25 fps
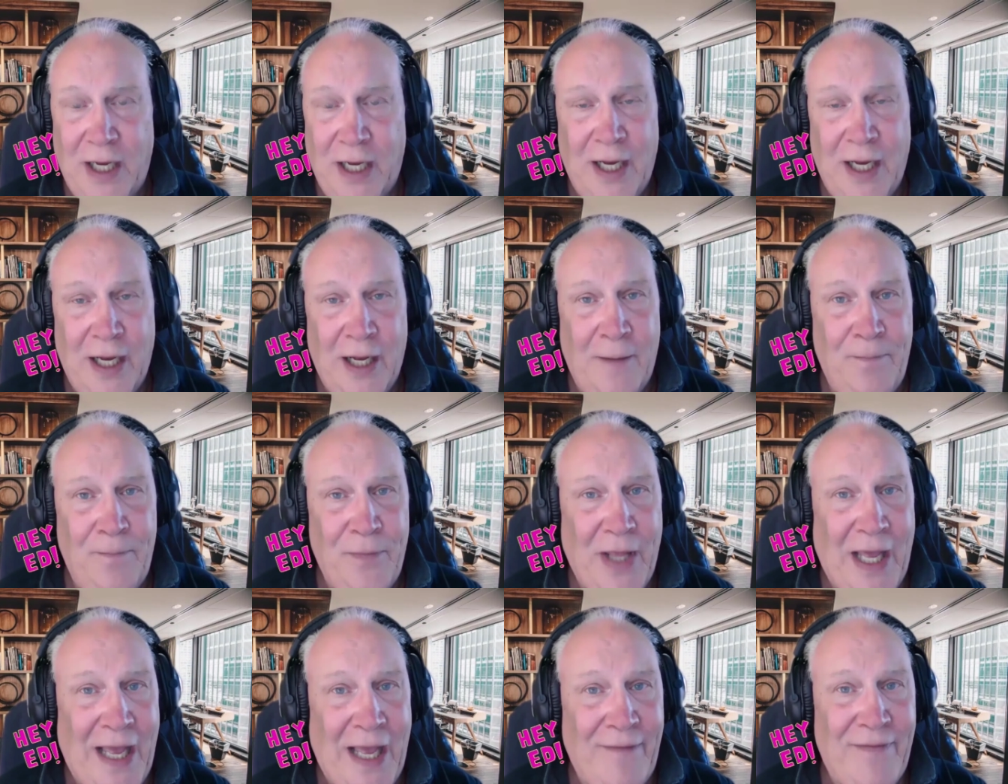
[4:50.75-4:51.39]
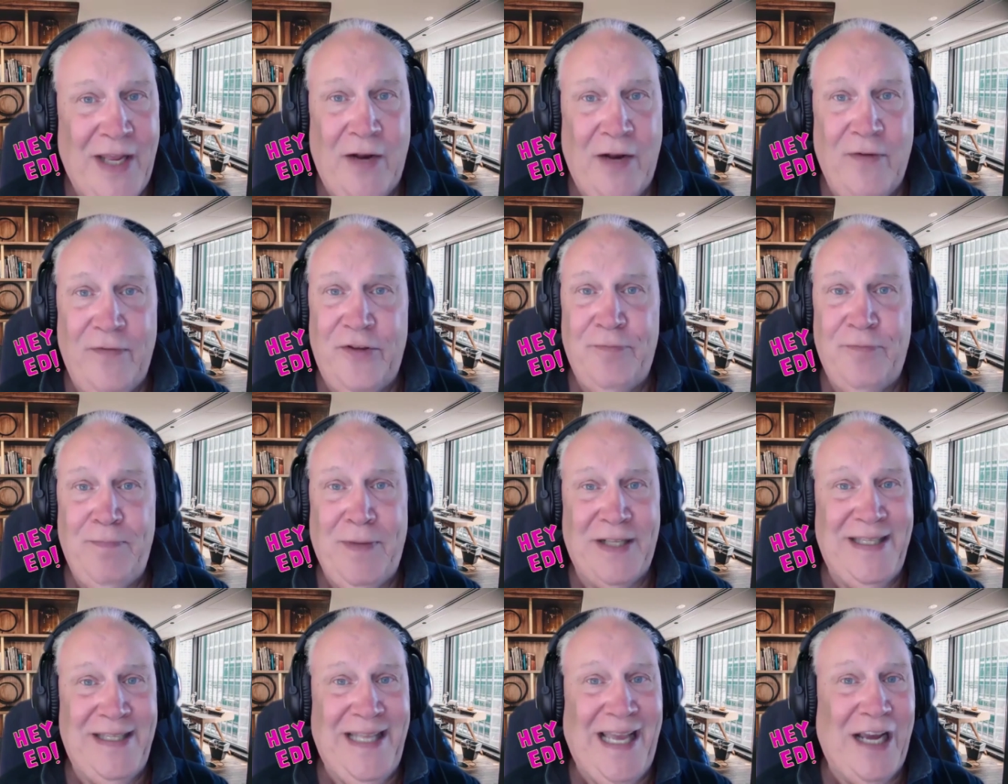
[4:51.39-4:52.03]
Um, I've got a
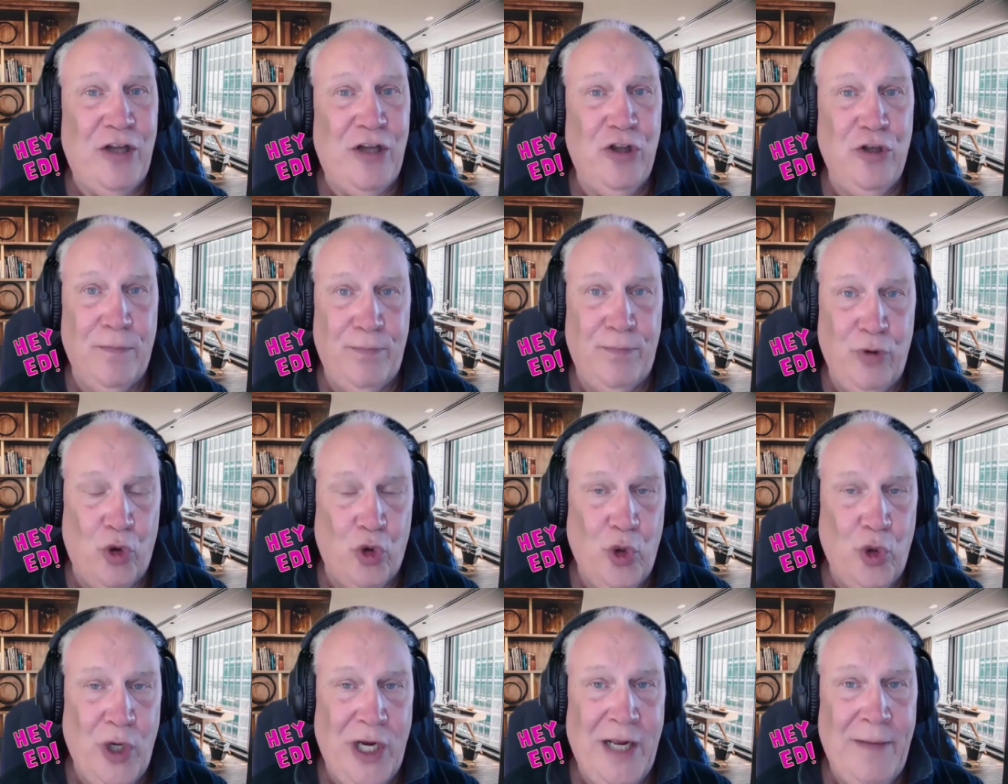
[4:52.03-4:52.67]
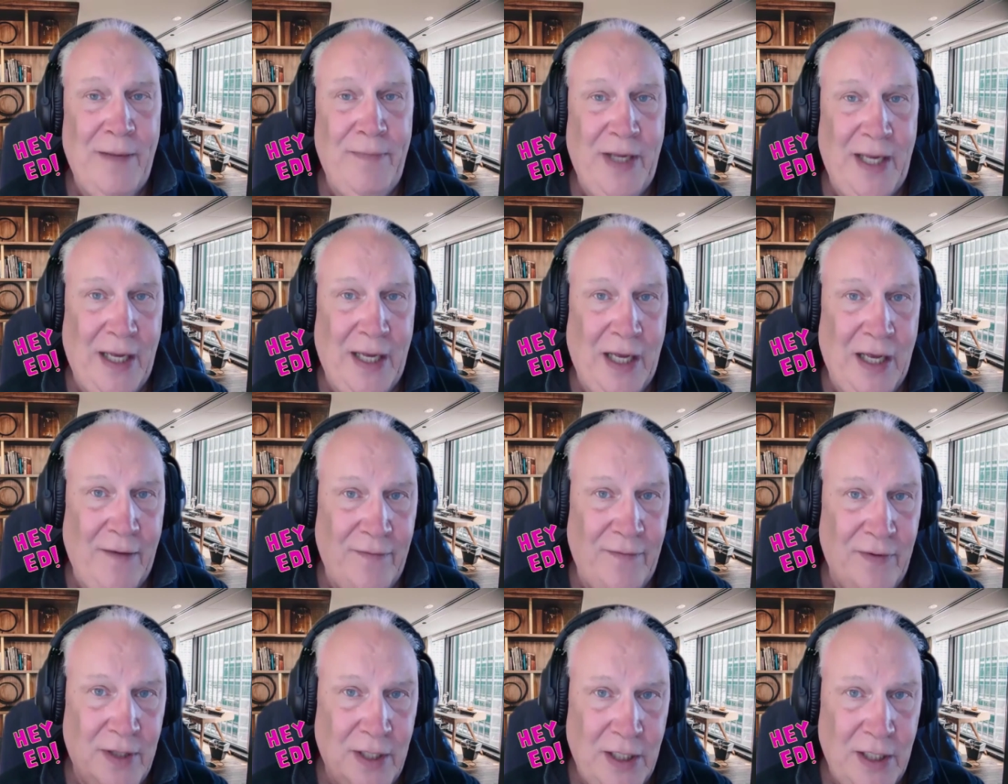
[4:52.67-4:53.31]
spectacular program. I'll
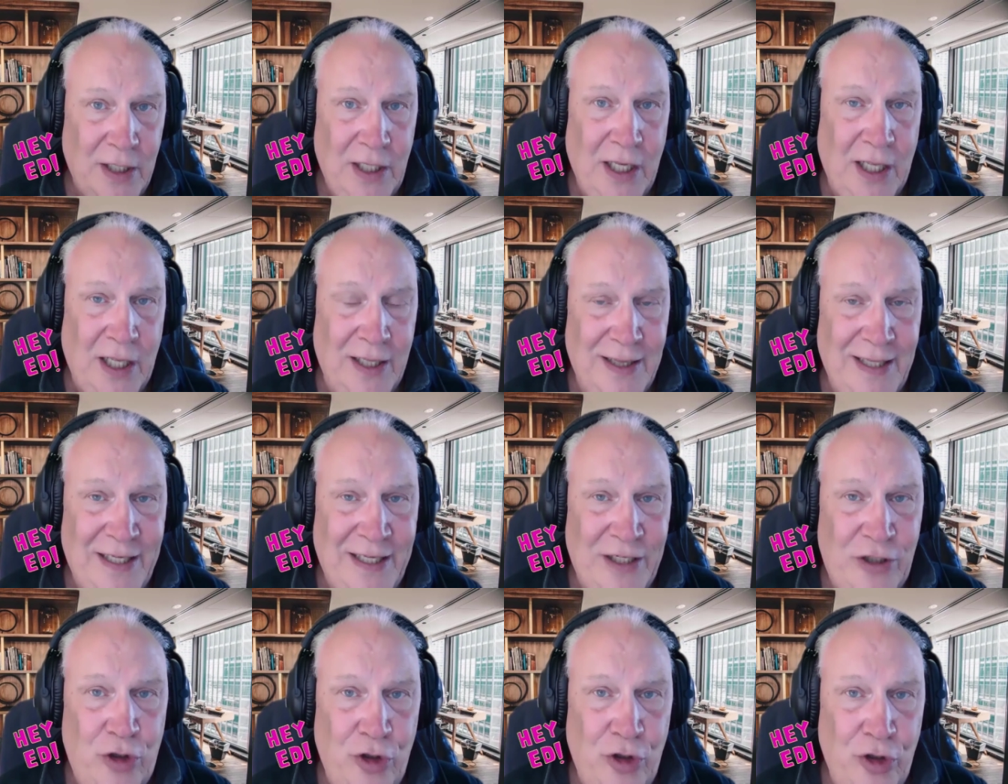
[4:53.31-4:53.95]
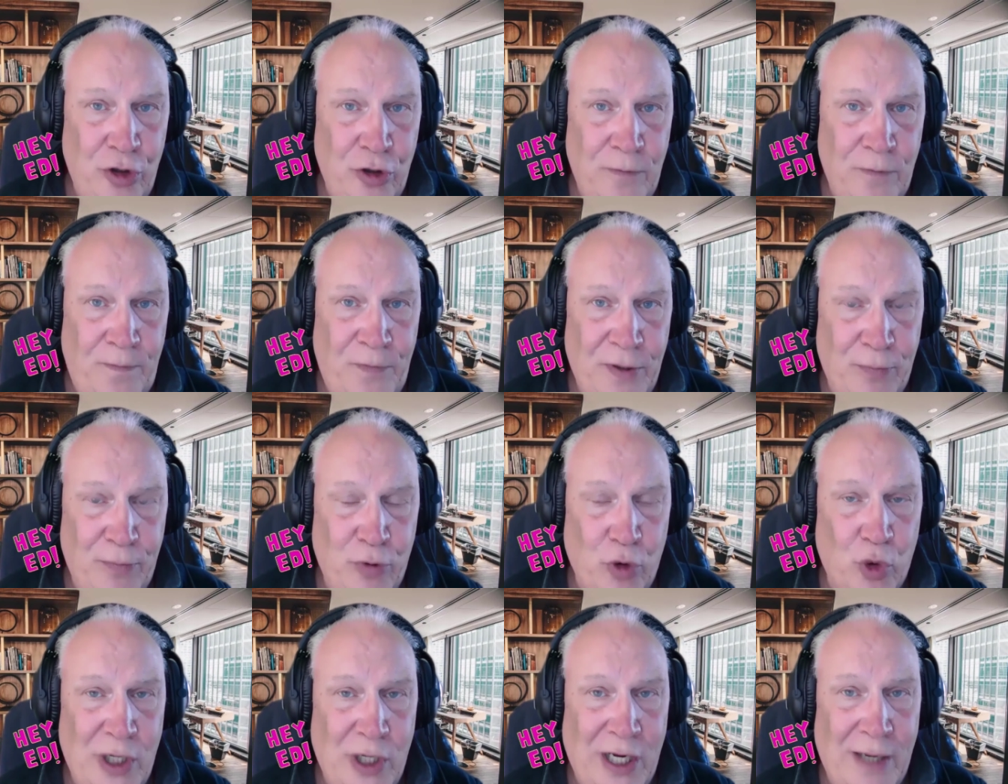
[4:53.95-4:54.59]
have a, a link to the
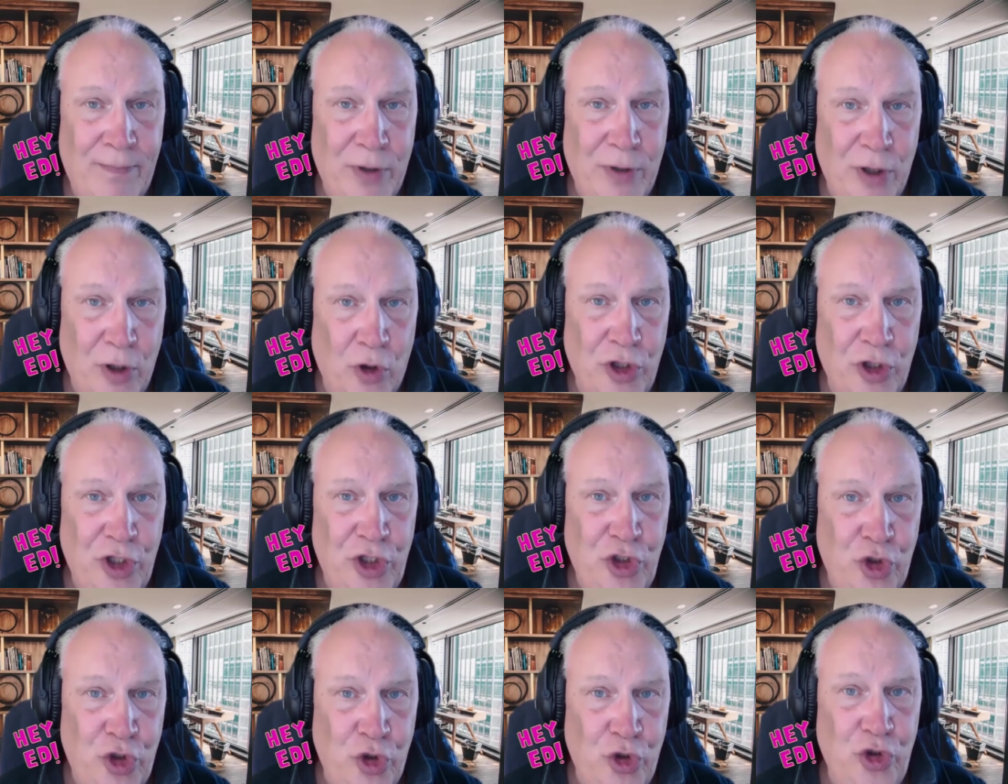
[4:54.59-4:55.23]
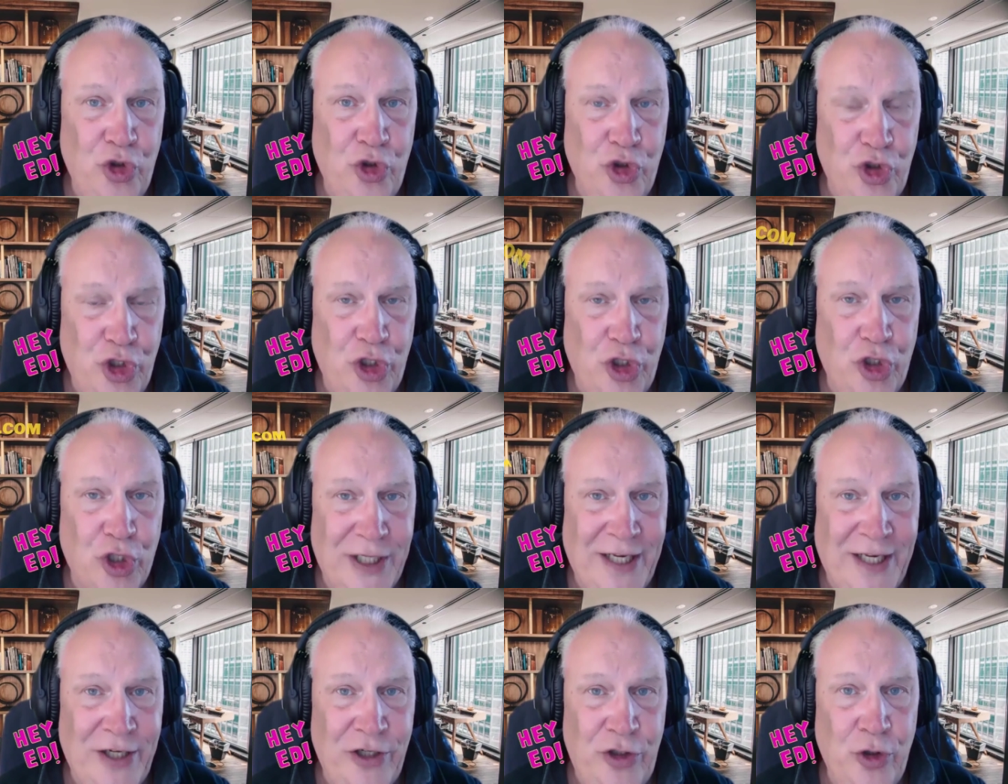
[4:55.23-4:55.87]
program below that you, you should
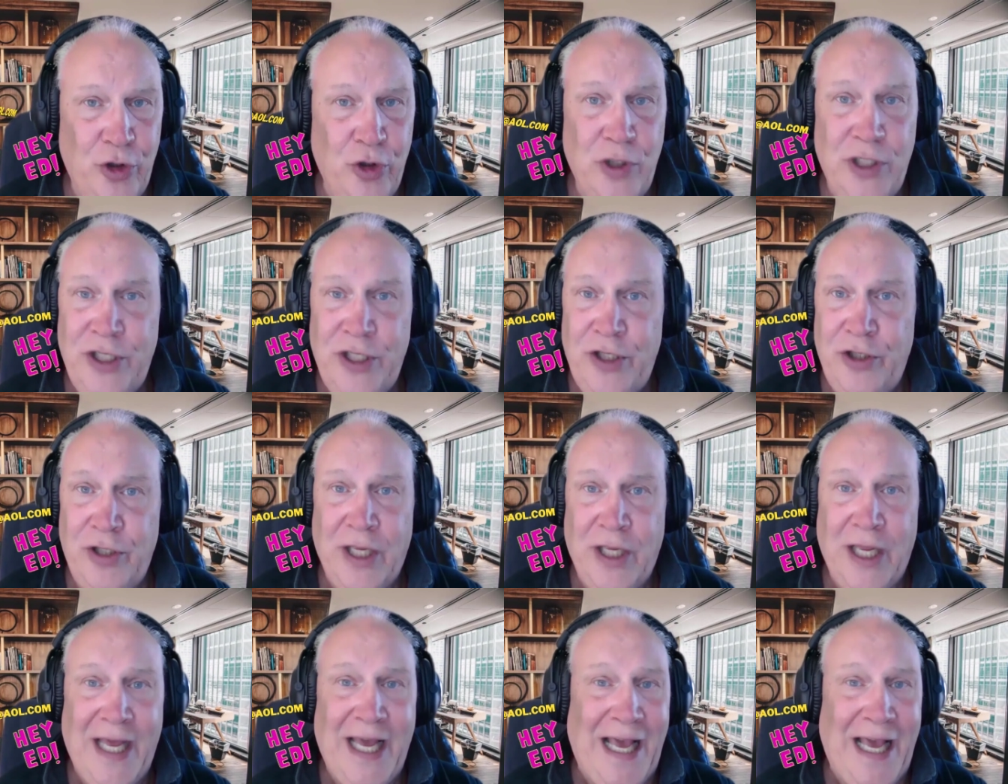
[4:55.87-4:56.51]
look into. You,